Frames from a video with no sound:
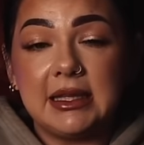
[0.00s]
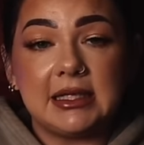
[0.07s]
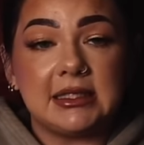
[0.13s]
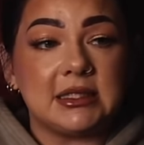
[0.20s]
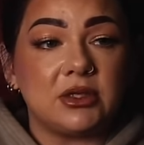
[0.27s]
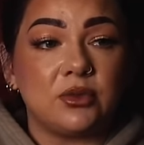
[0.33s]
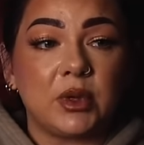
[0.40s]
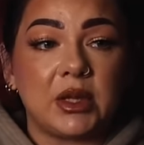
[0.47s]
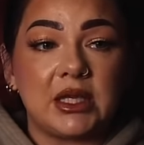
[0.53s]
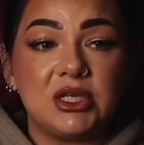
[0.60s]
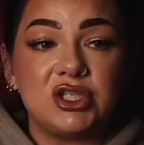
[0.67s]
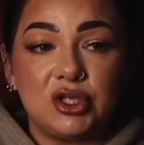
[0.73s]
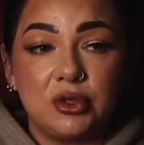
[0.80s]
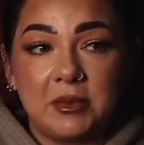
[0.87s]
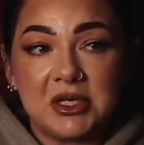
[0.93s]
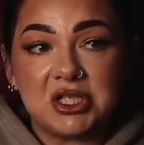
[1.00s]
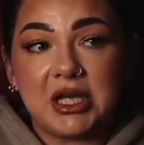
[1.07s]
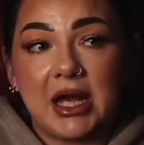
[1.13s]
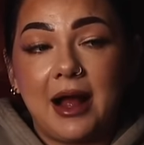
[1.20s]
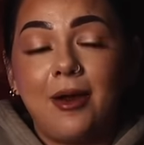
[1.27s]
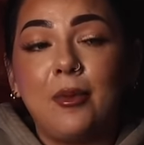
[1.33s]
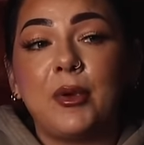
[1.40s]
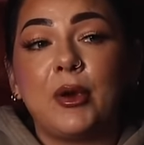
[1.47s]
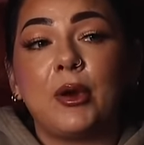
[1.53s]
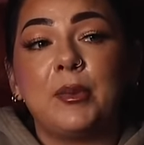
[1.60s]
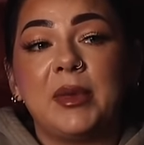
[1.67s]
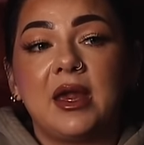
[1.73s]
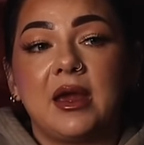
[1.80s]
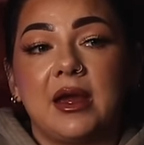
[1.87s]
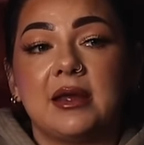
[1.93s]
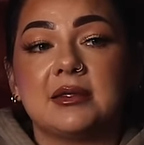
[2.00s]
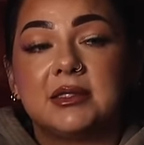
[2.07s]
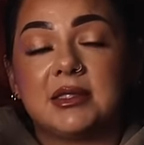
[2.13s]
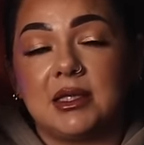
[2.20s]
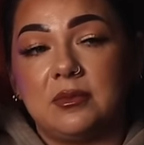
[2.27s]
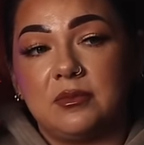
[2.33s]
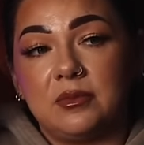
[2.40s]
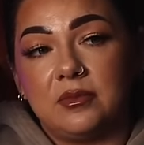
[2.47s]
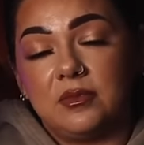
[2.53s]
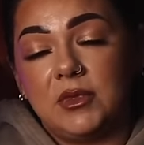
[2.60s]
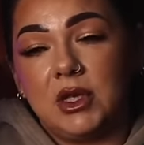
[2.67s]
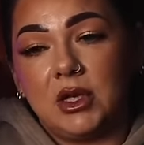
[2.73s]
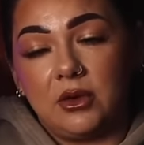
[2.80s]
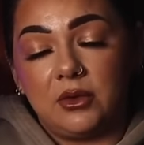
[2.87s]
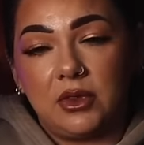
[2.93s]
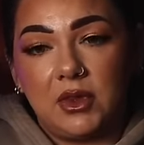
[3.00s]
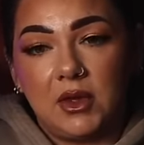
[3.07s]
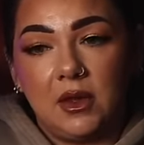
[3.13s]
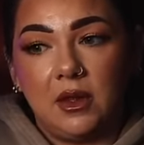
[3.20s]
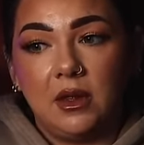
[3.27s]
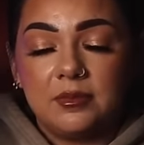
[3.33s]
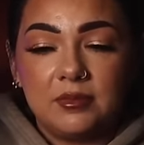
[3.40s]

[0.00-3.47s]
They didn't really do much to help her because the